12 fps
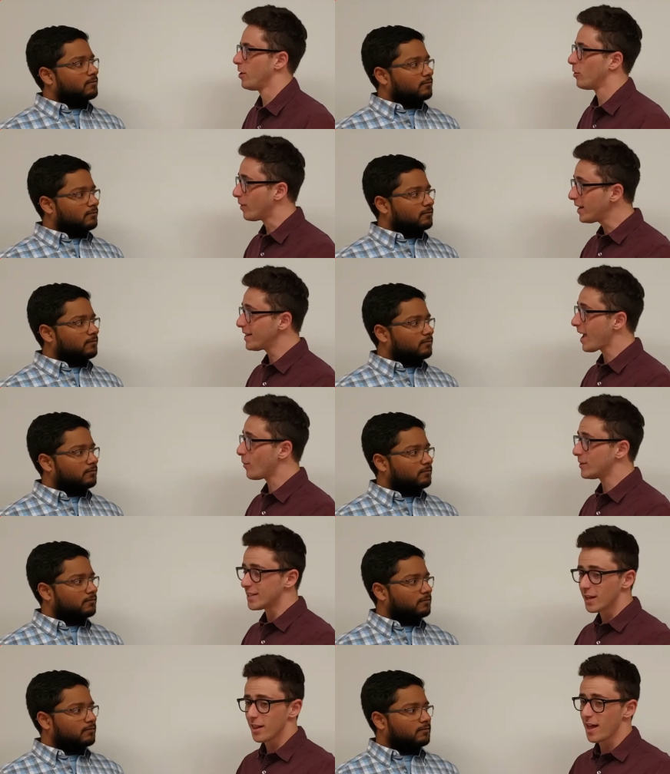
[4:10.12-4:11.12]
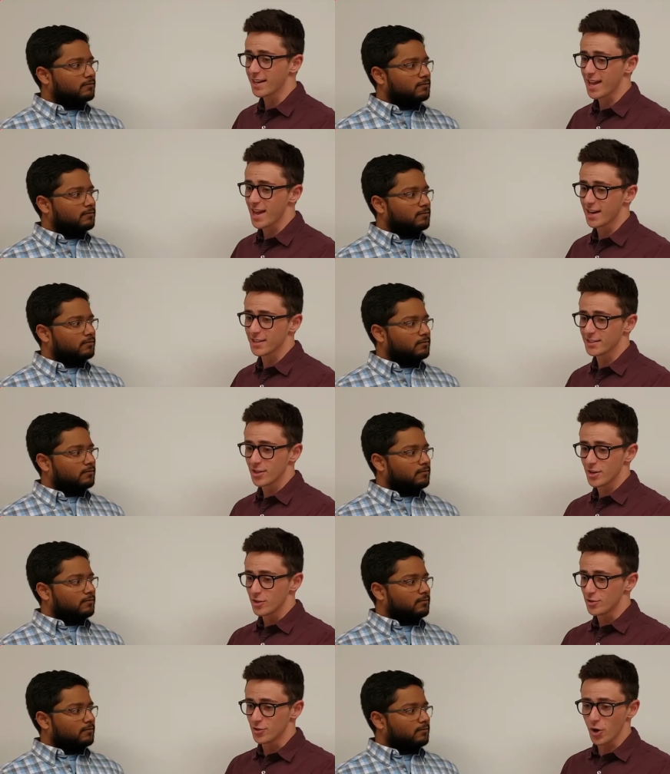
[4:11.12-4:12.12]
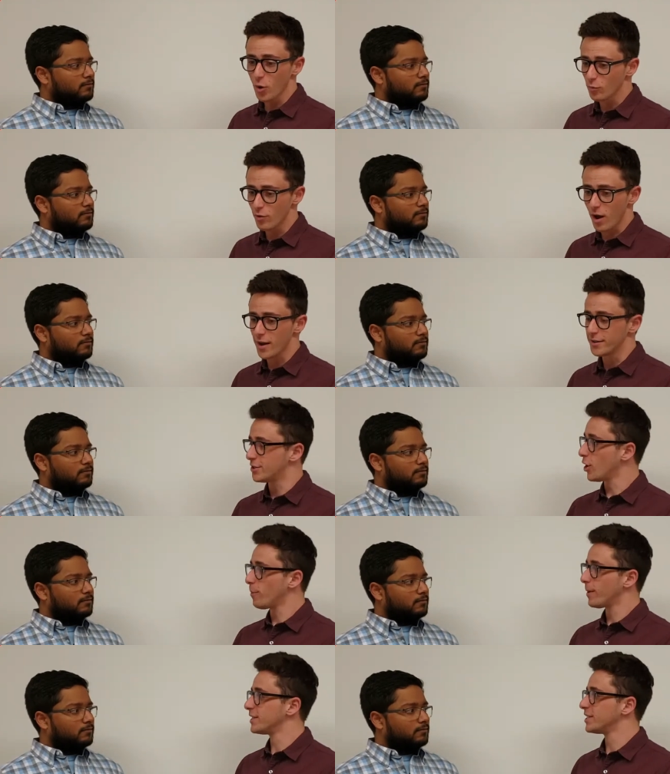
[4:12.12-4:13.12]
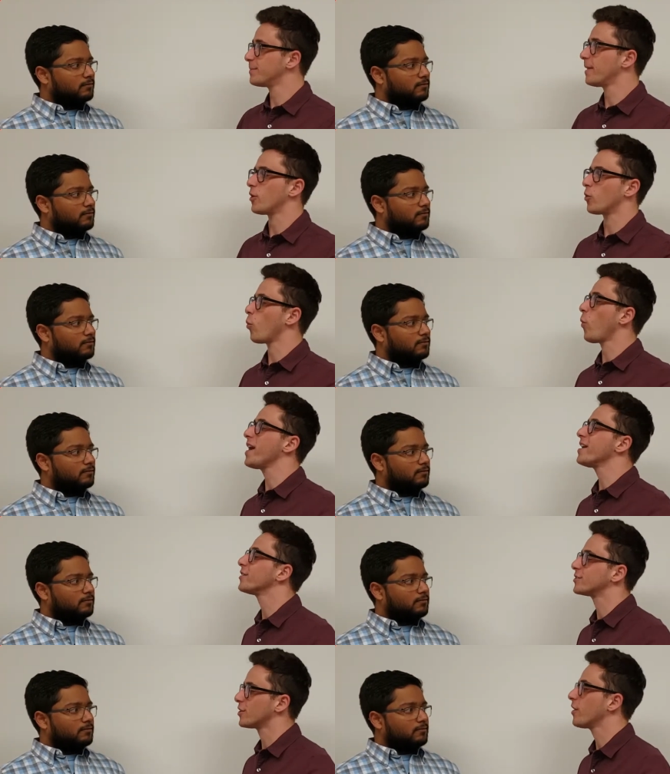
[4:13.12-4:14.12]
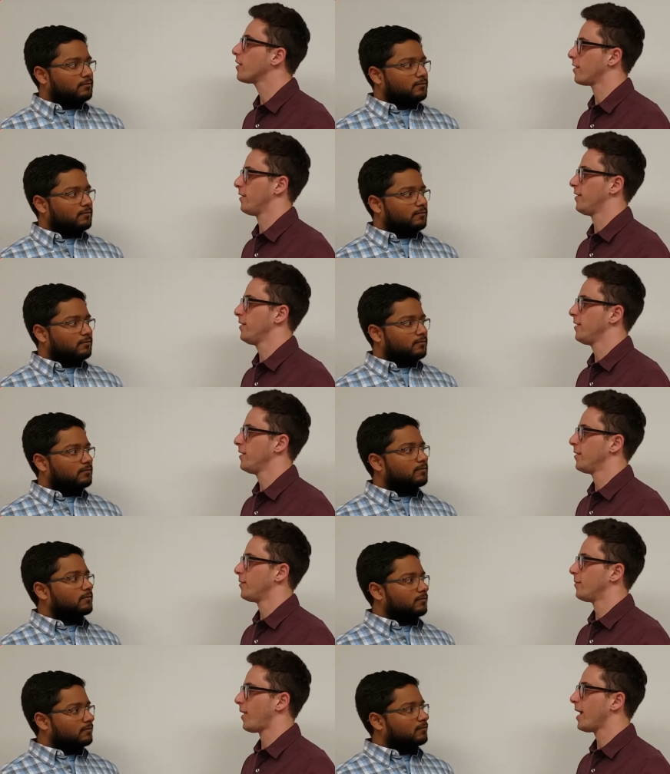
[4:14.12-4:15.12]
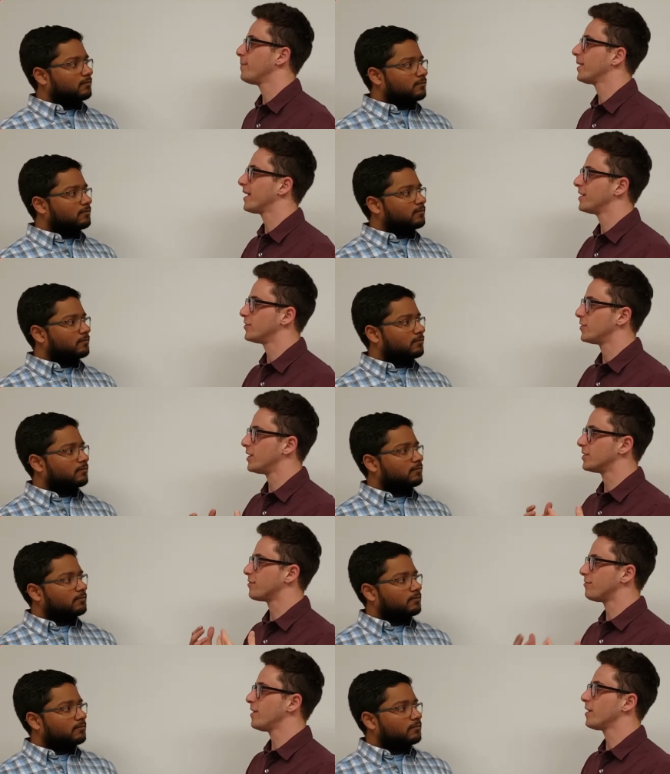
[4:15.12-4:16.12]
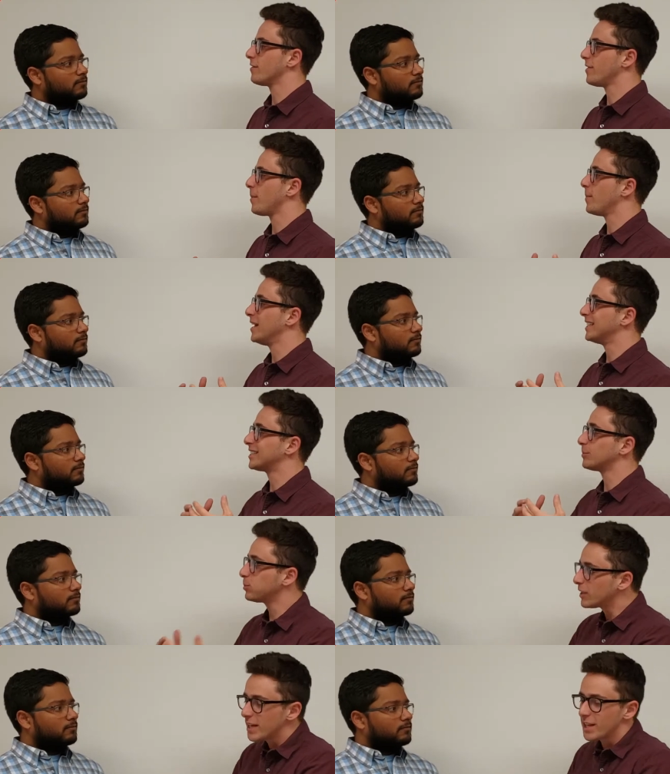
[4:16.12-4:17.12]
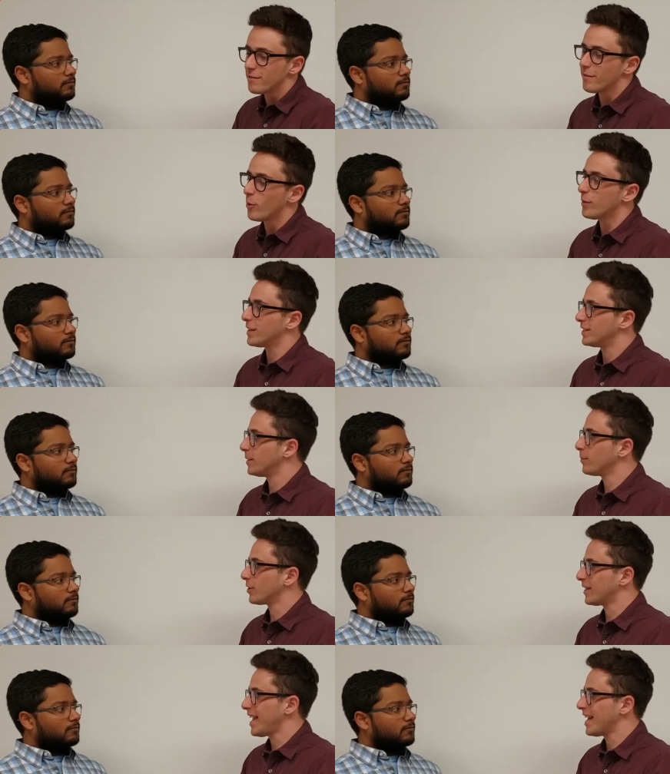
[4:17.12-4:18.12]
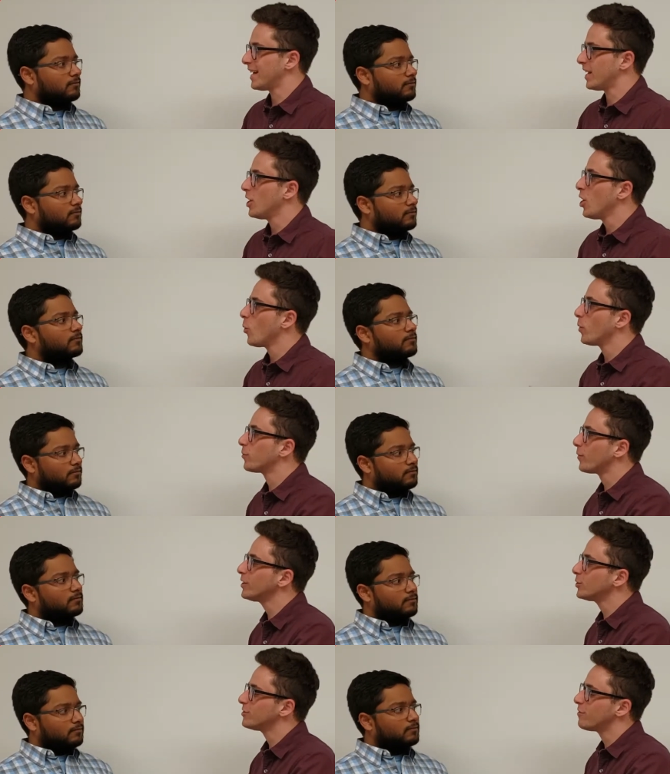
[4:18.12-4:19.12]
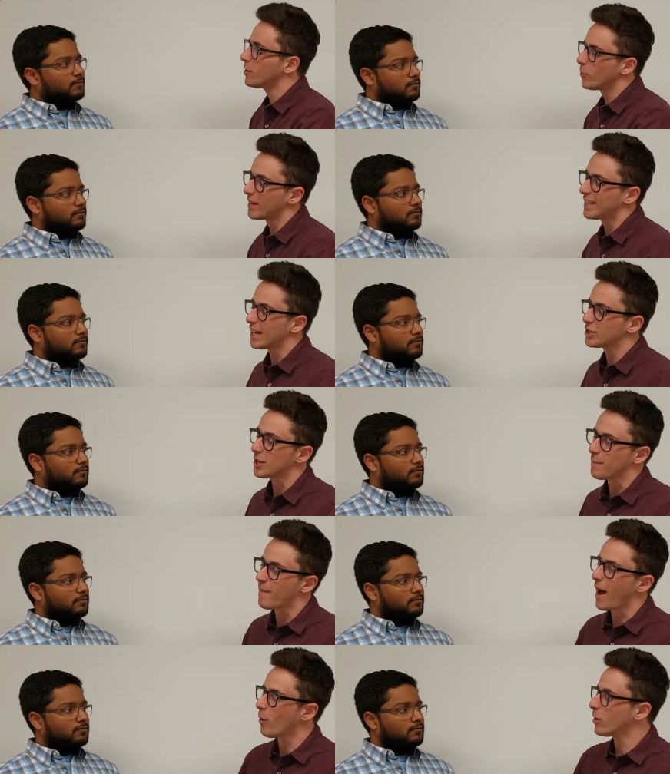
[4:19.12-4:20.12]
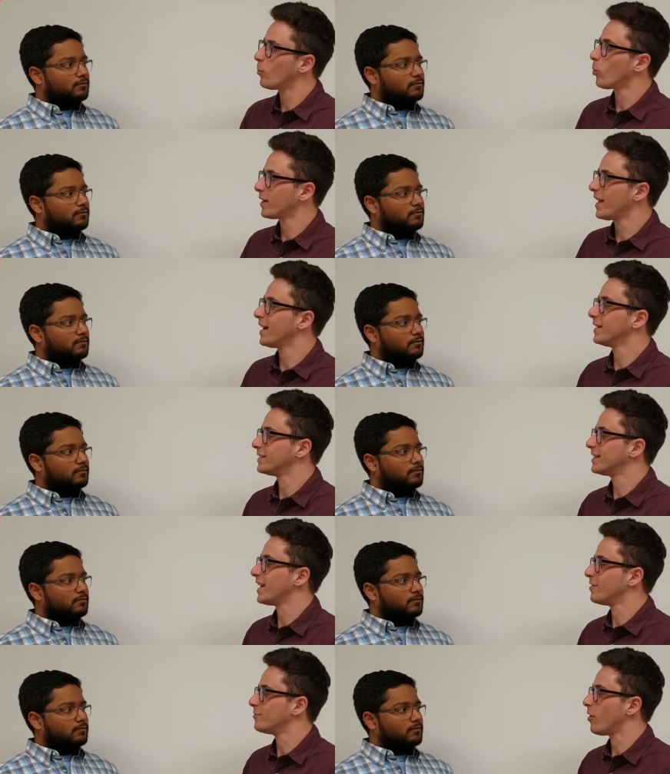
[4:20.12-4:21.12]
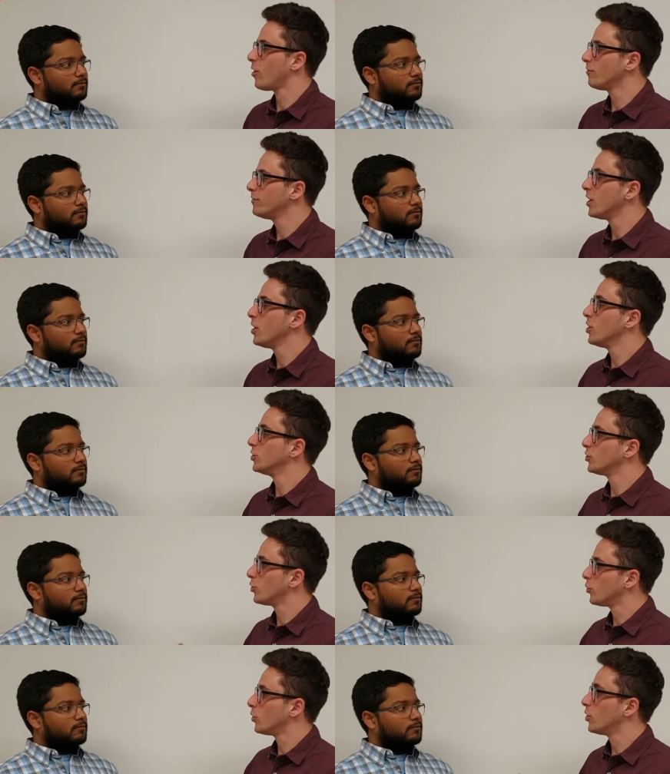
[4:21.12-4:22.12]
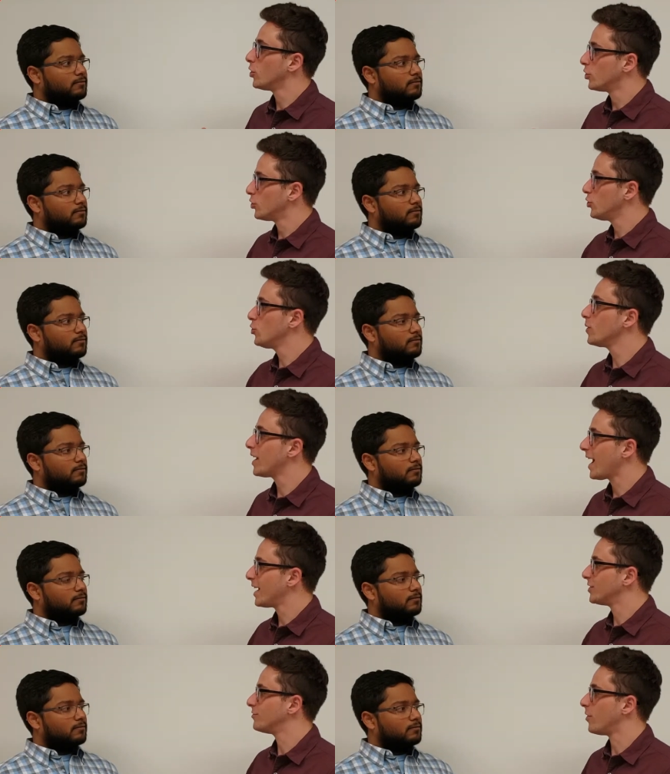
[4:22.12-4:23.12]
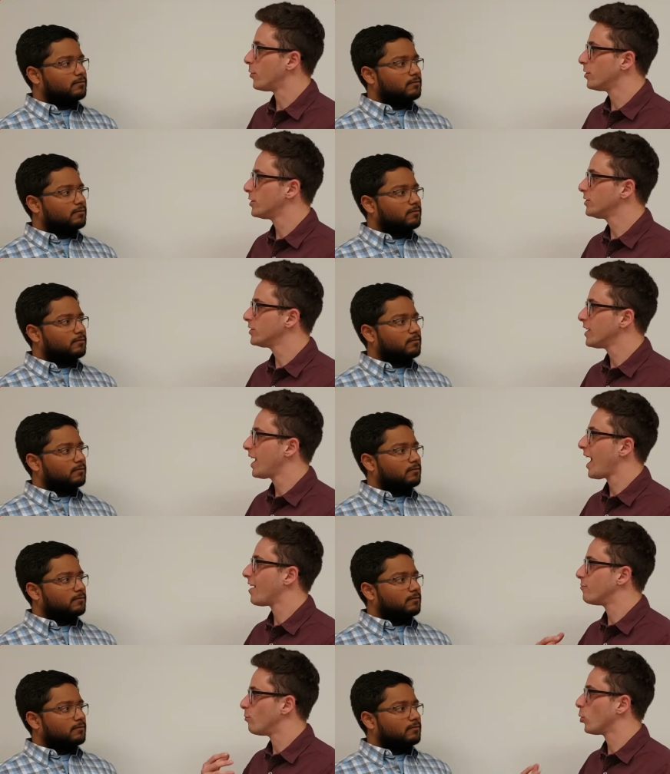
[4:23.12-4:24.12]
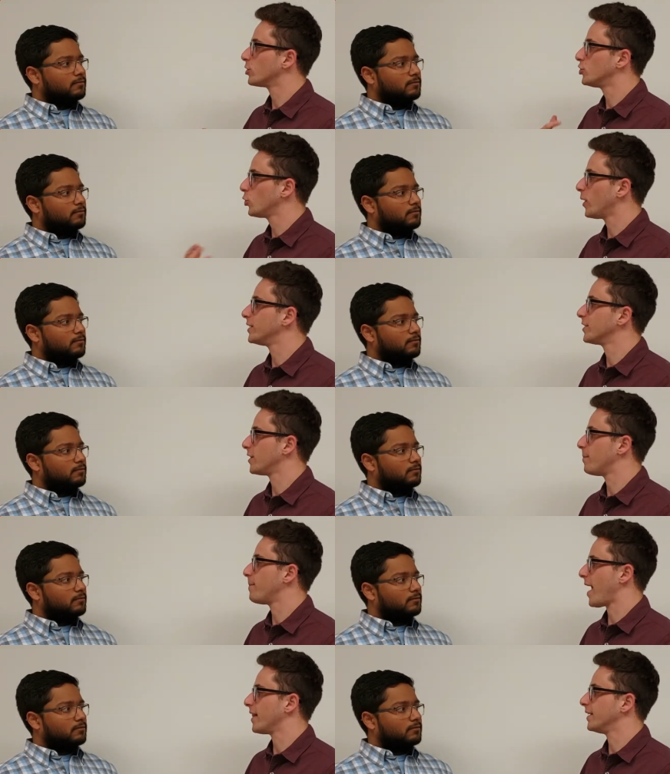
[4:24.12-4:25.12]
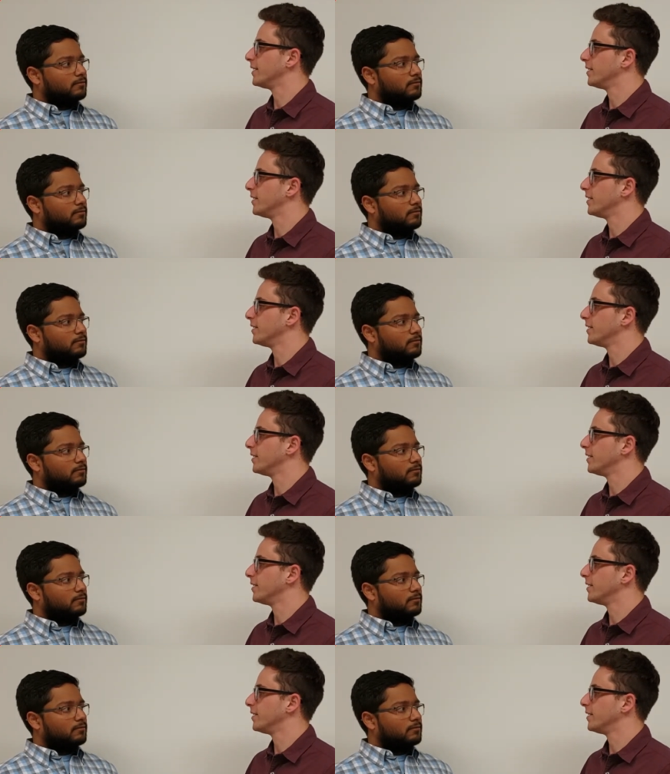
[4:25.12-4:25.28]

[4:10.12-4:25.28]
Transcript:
Speaker 1: Right now, we tell a lot of candidates don't run, don't participate, or wait your turn right? Because there's a fear of them splitting the vote with a similar candidate. With ranked choice voting, we can actually empower more candidates to get involved. So you and I, as voters, have more choice on the ballot.